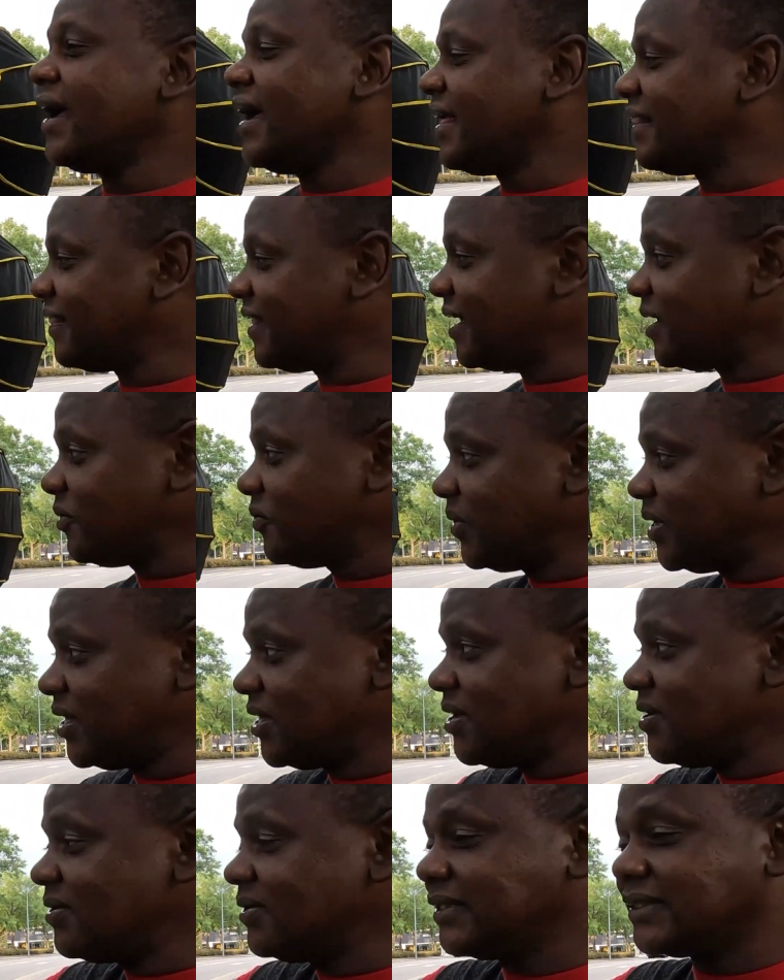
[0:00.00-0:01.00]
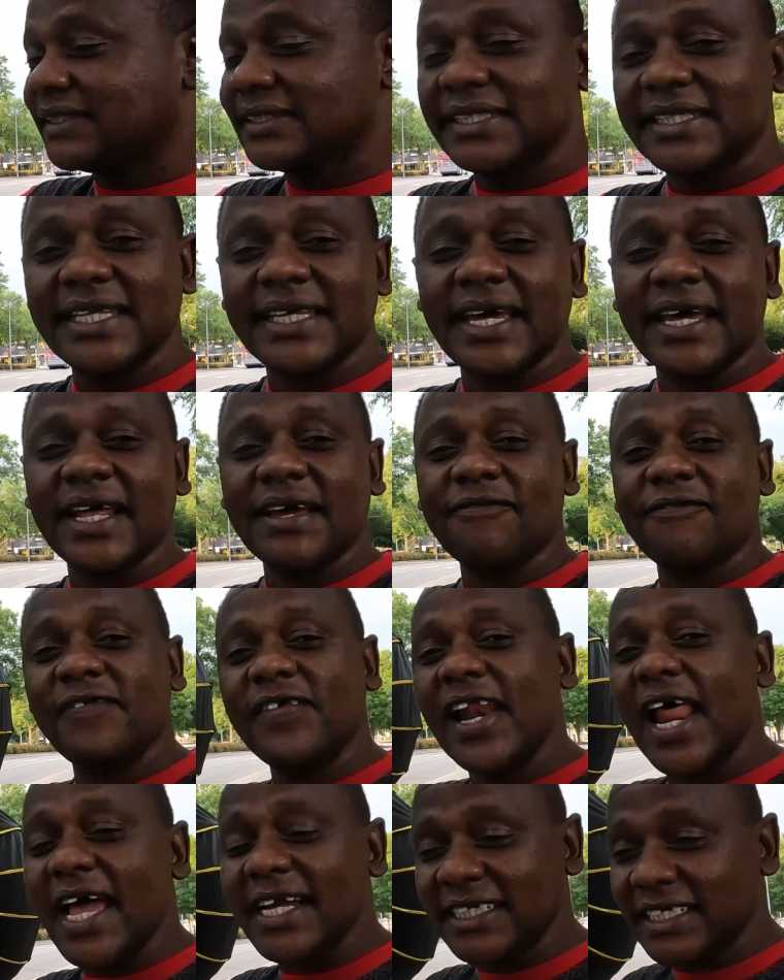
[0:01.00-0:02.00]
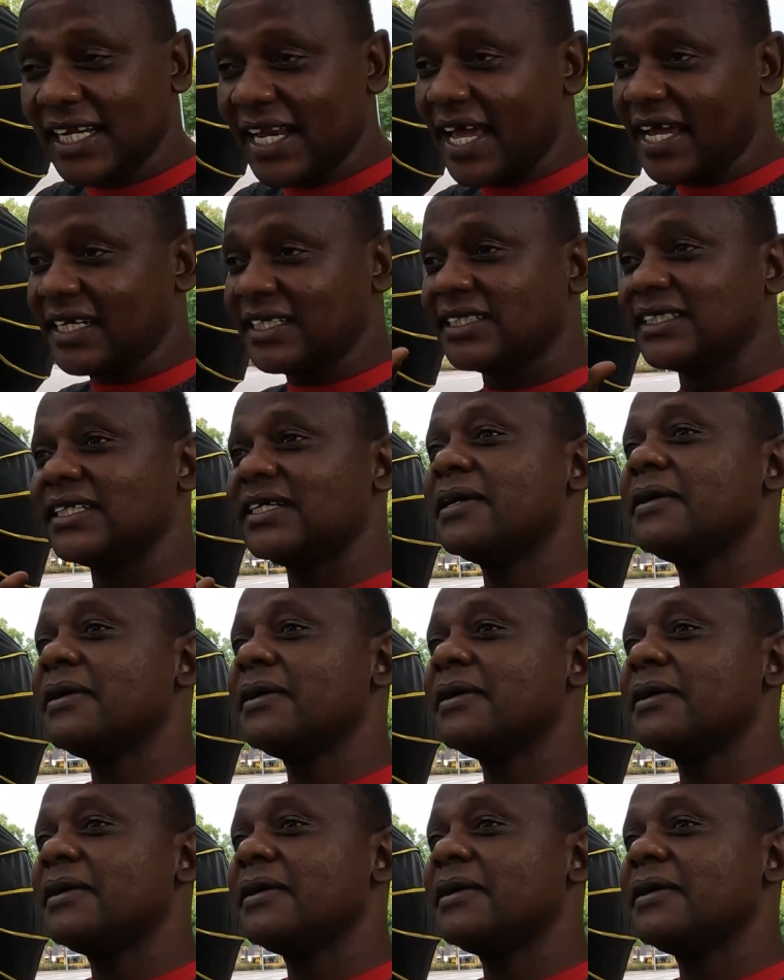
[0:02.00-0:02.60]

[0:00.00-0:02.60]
And then we use the flashlight